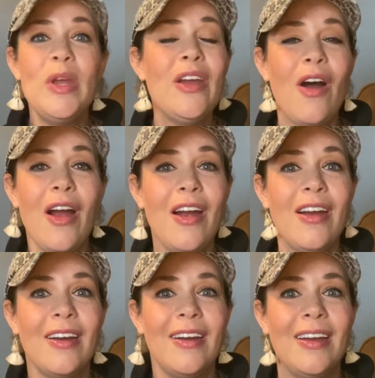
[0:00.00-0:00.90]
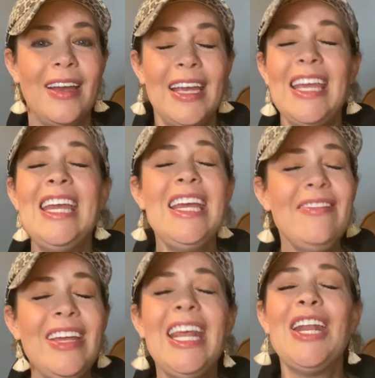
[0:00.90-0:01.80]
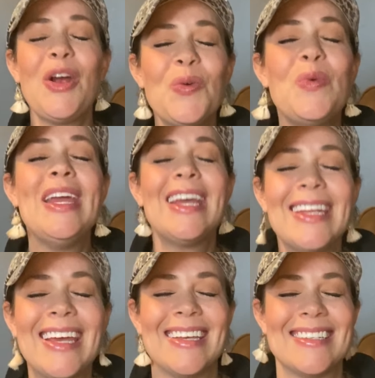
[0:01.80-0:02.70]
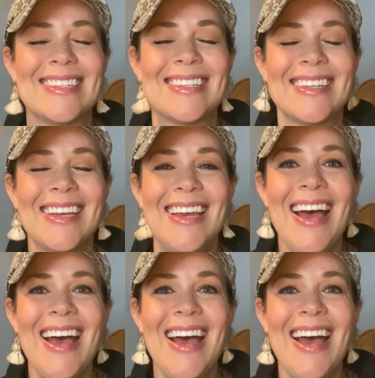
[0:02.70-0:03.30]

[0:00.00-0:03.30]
we are, even in our weakness,